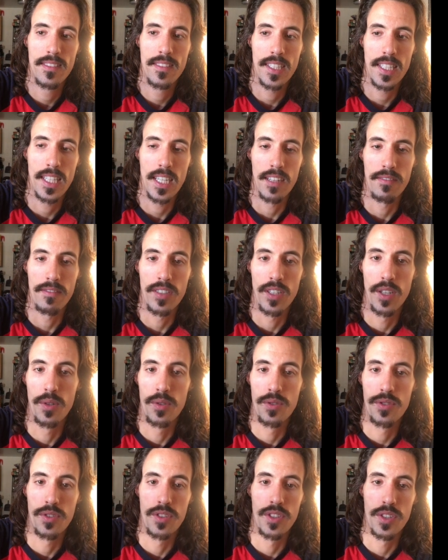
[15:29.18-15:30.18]
he kind of
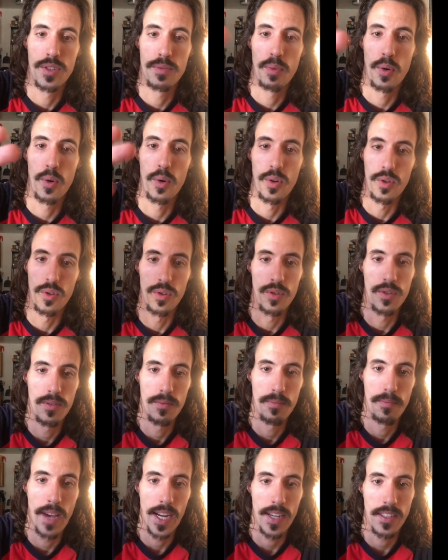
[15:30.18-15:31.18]
goes through this portal
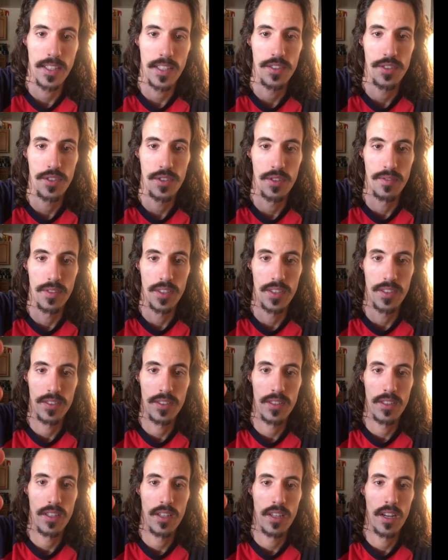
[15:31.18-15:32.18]
back to his
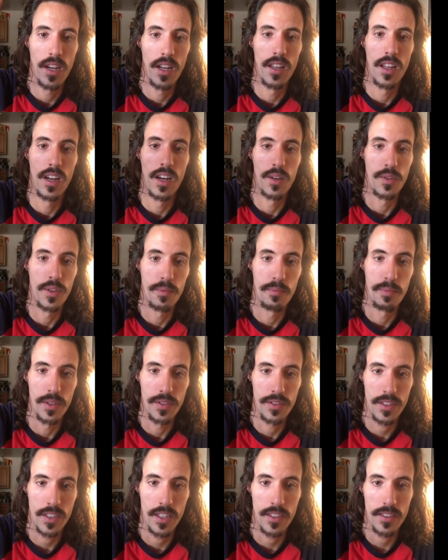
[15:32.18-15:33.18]
universe along with Bill
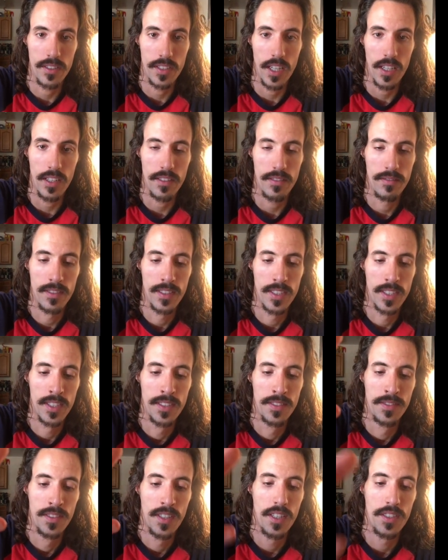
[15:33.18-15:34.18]
Skarsgård.
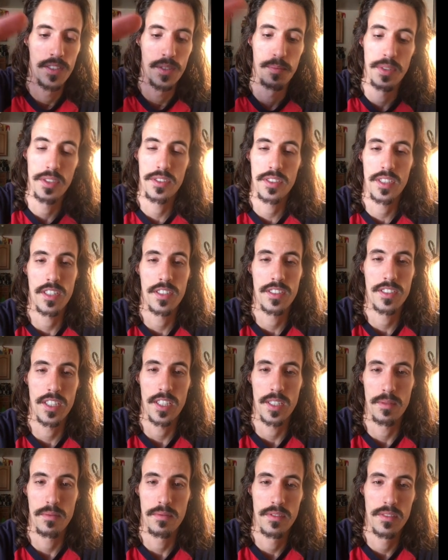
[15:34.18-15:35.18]
So Bill
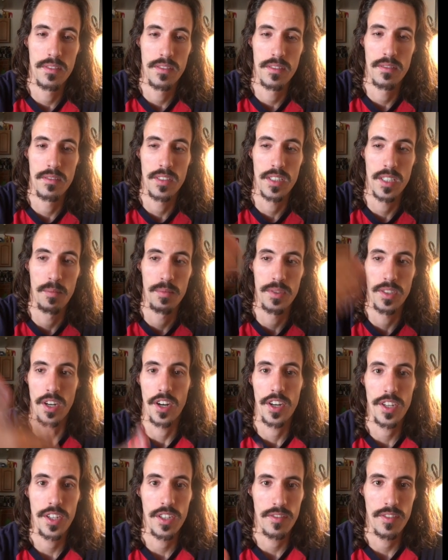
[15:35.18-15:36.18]
Skarsgård comes to
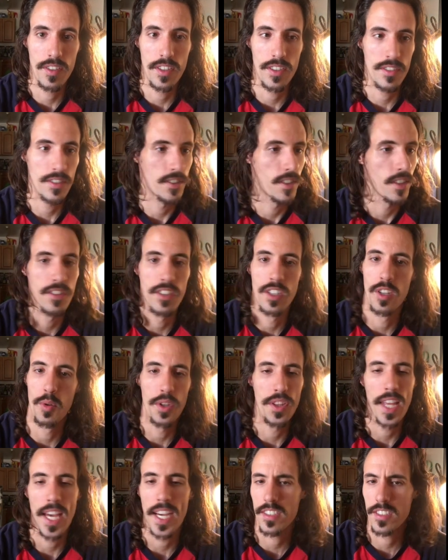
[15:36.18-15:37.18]
our universe, doesn't know
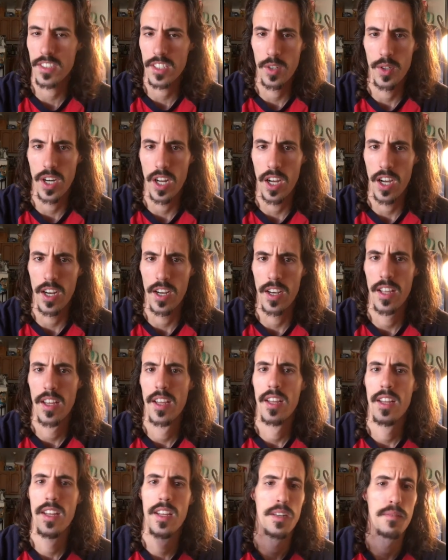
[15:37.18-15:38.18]
what the heck's going on.
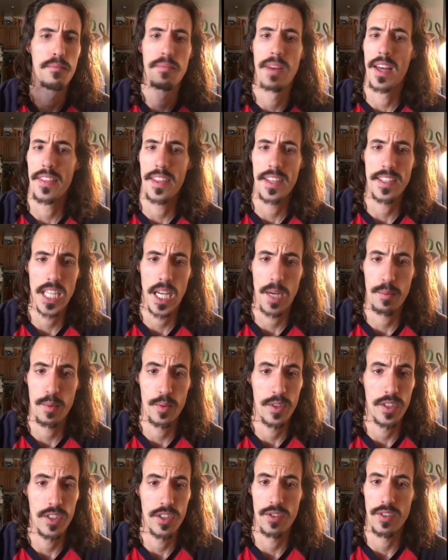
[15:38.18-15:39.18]
Bad things happen
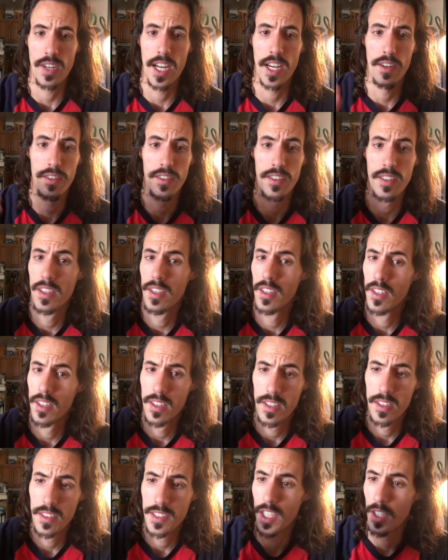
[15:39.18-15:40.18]
when he's around.
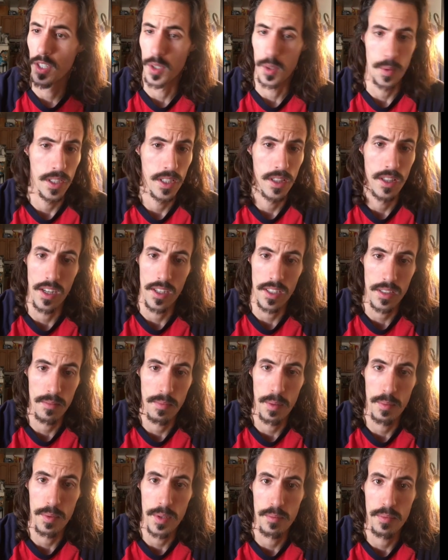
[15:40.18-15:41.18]
Cherry Quinn locks
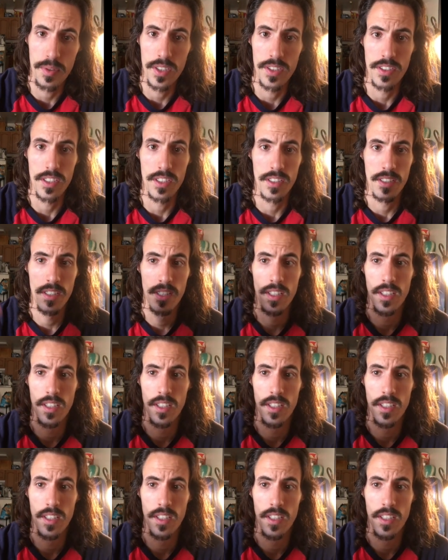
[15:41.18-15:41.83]
him up in the prison.